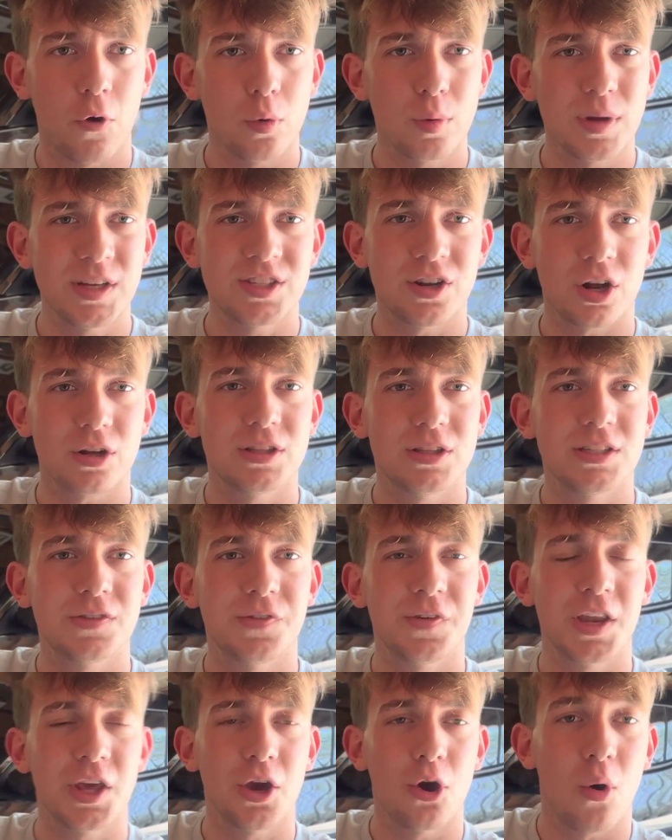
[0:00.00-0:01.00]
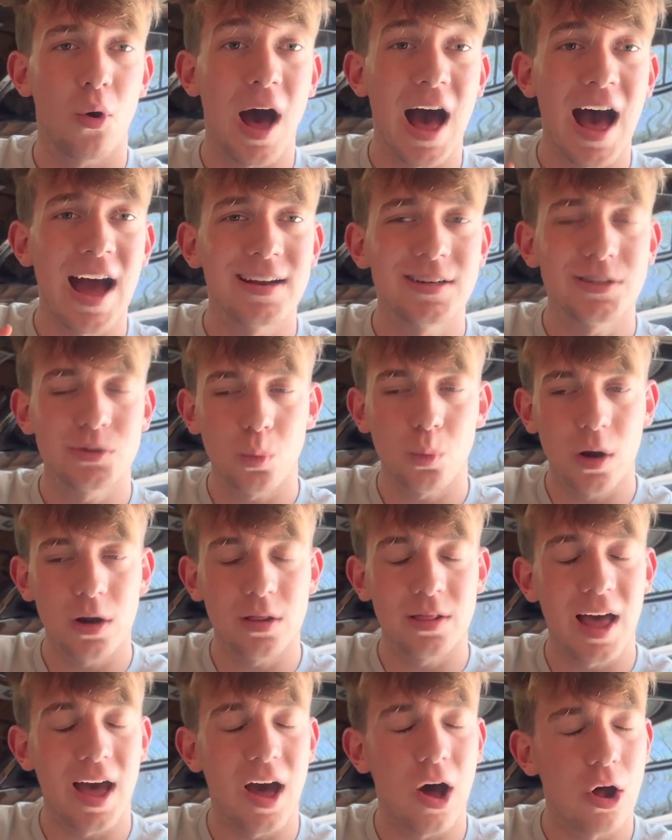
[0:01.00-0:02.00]
we start this video, I just want to
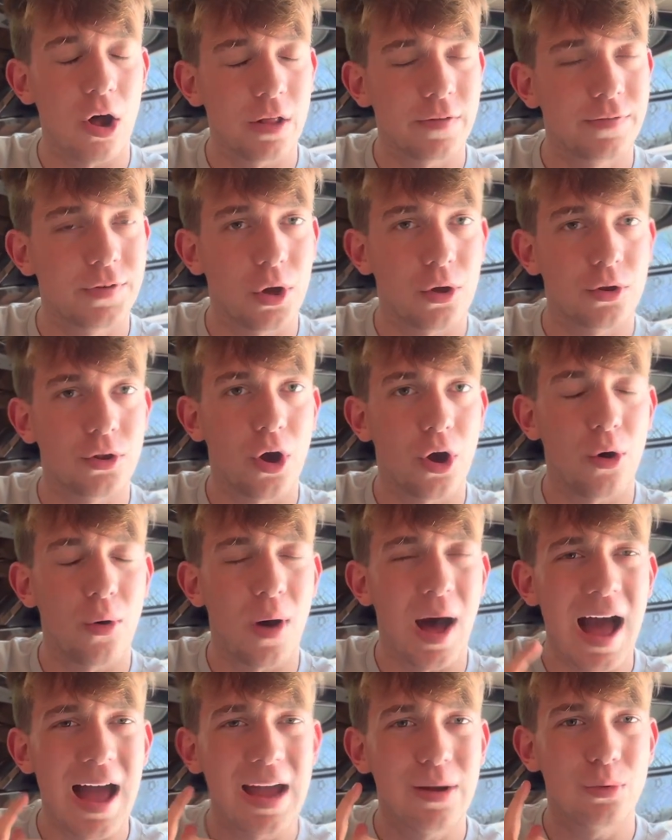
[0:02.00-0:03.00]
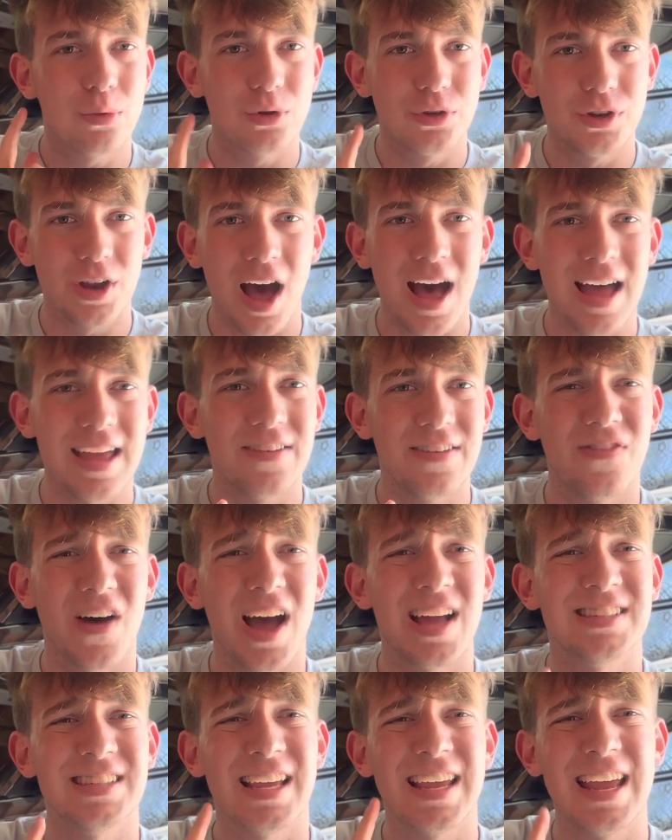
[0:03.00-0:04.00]
let all of y'all know I will not
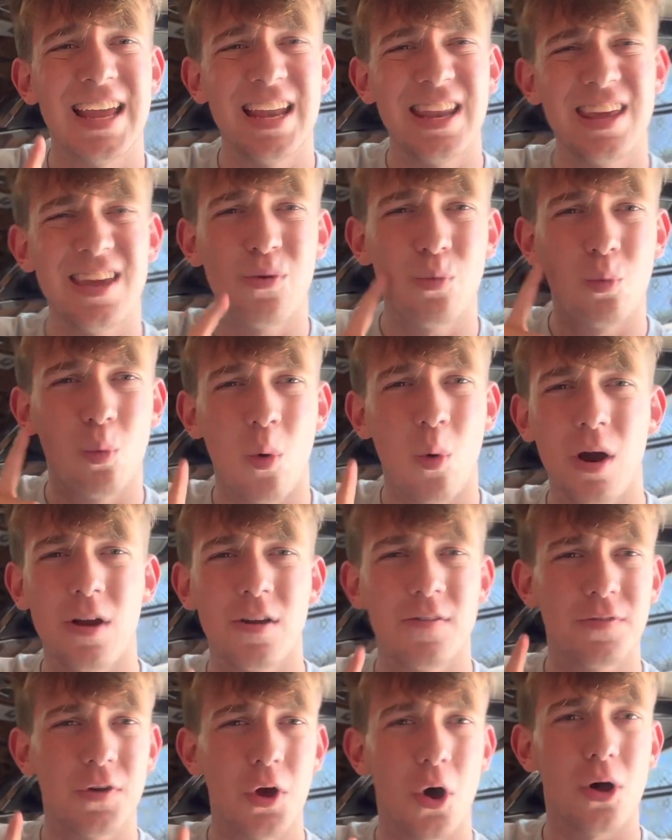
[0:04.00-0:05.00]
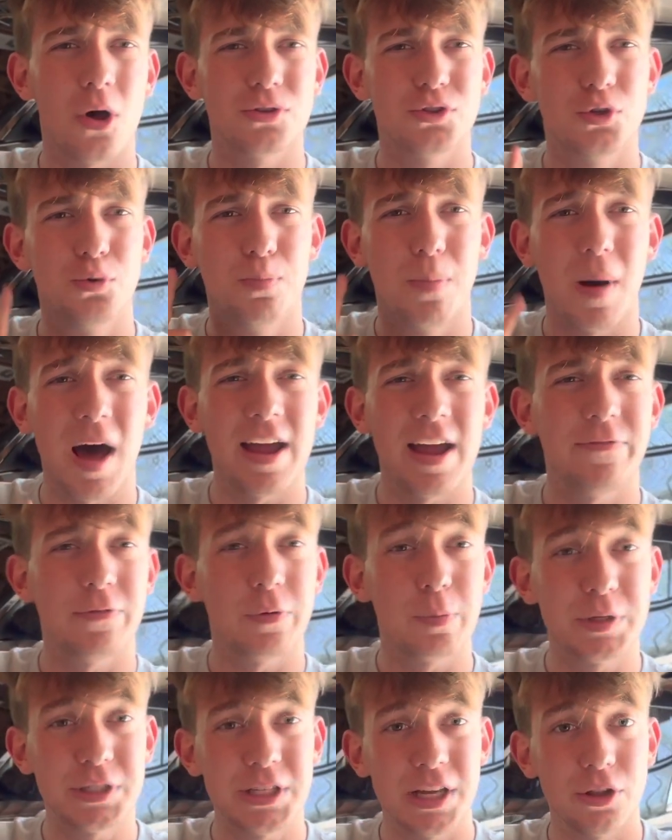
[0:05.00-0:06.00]
advise any one of y'all to buy
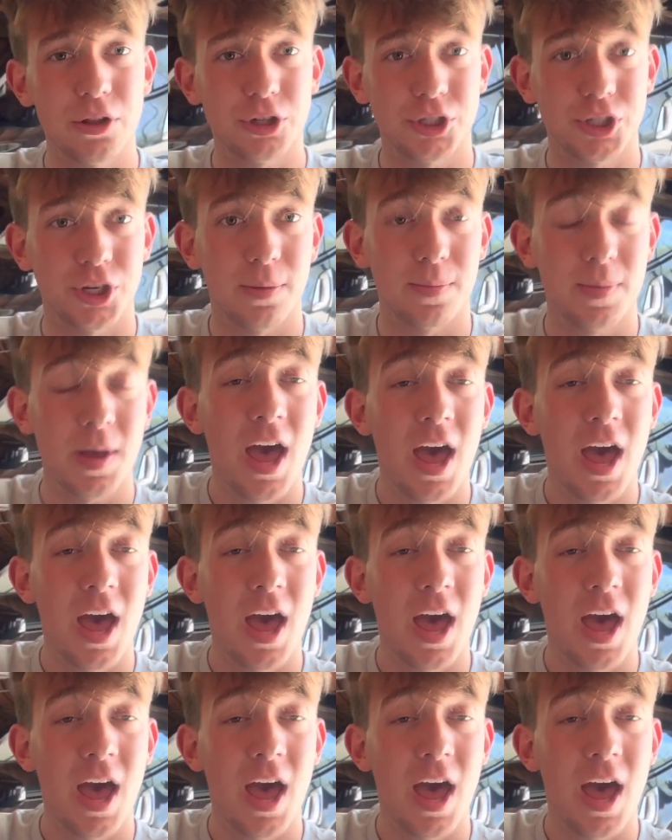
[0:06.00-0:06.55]
from a dealership.